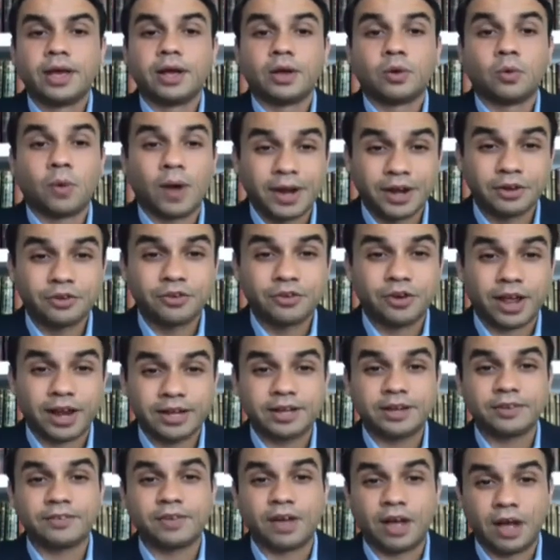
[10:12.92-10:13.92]
quite
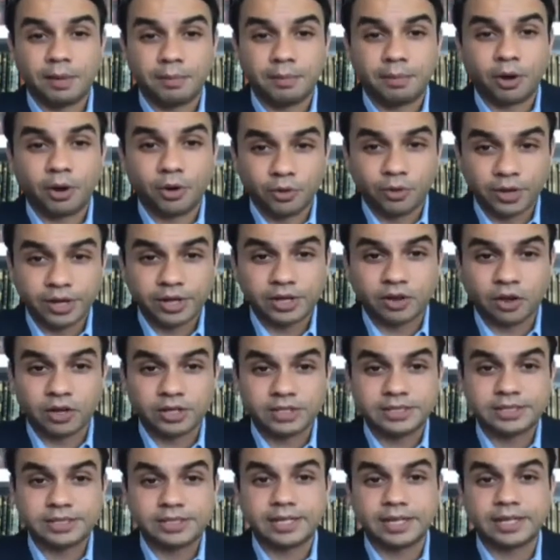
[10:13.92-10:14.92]
attractive. Our borrowing
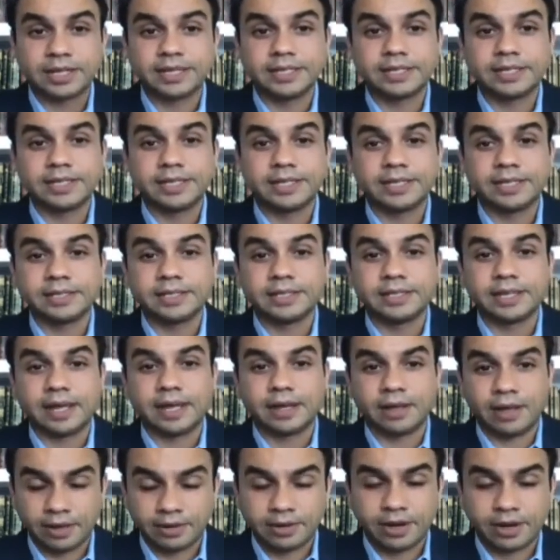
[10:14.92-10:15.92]
cost
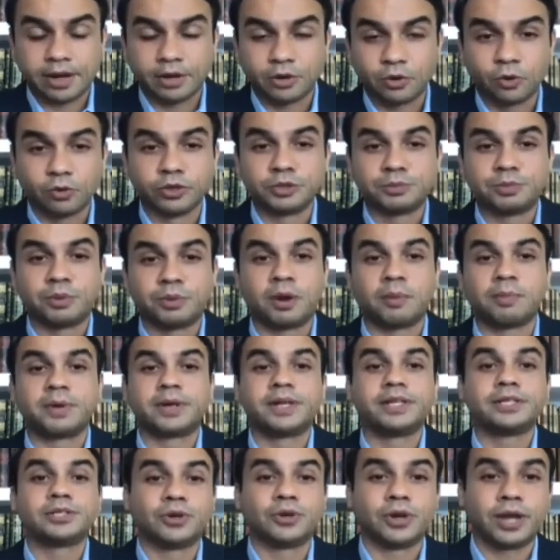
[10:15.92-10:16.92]
at Godrej
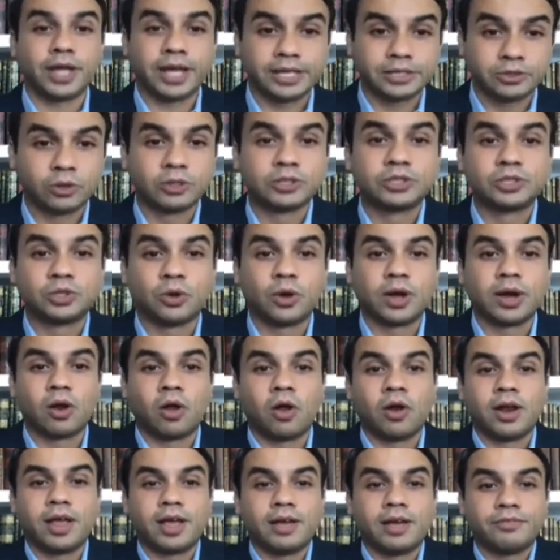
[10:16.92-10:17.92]
Properties today is also
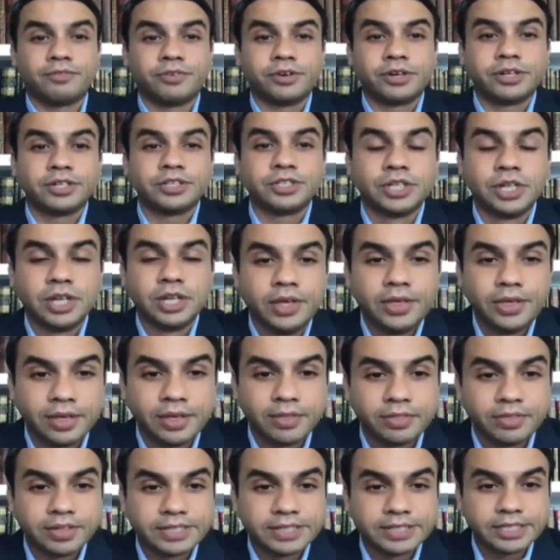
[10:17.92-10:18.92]
on average
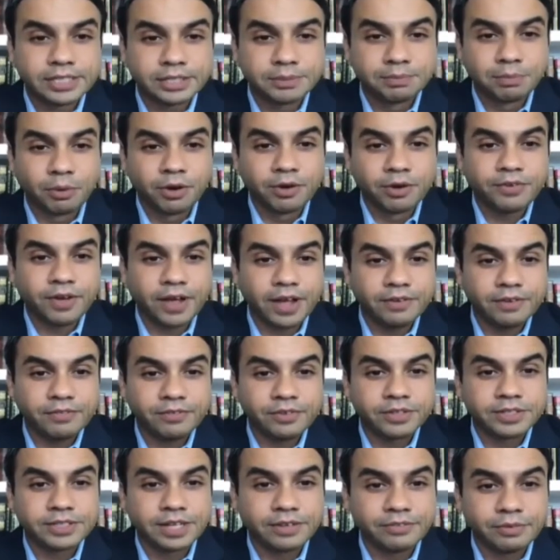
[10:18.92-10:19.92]
in the 6.5
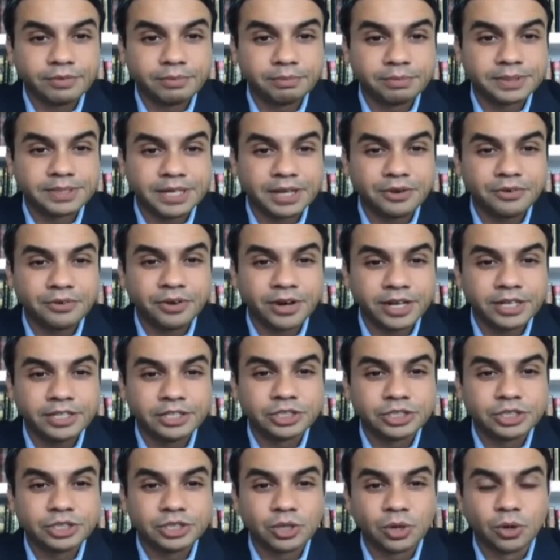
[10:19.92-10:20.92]
to 7%
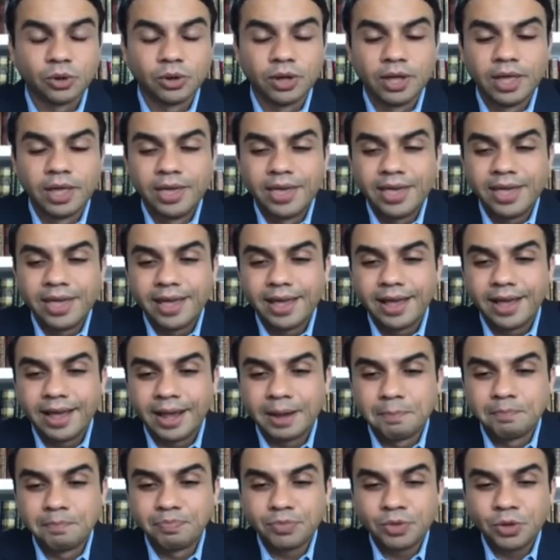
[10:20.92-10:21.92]
range. So,
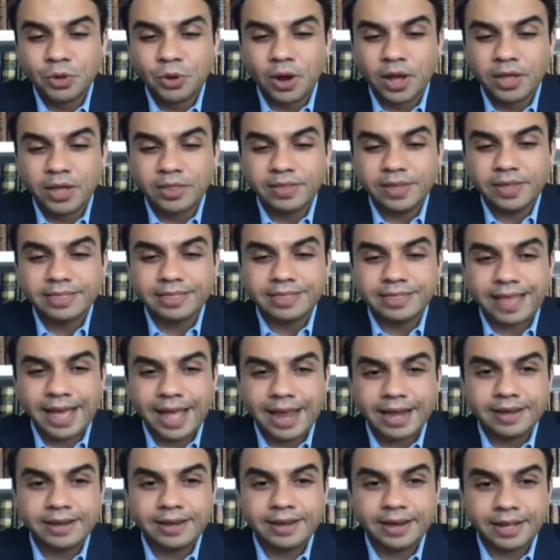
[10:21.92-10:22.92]
I think
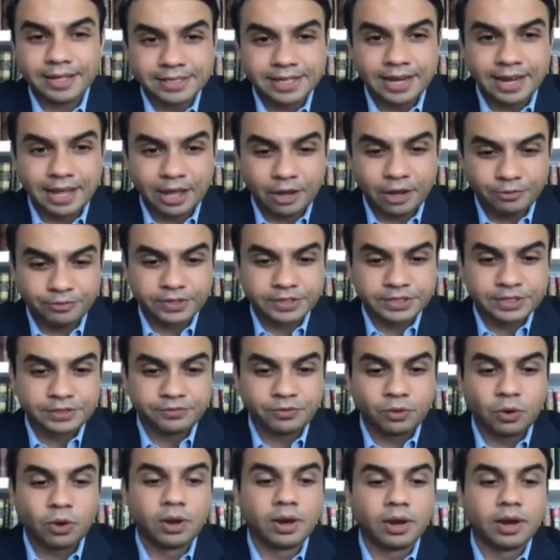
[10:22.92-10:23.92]
that does allow, first
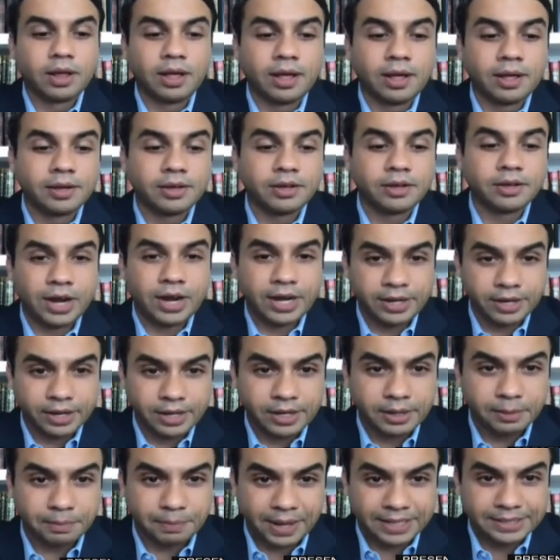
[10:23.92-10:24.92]
of all, a greater
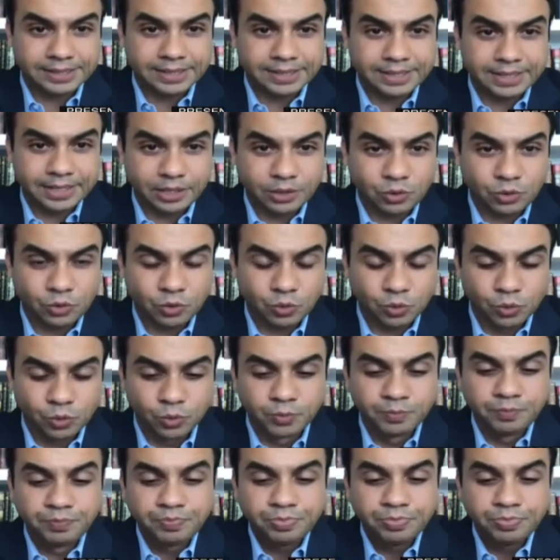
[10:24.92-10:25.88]
capacity to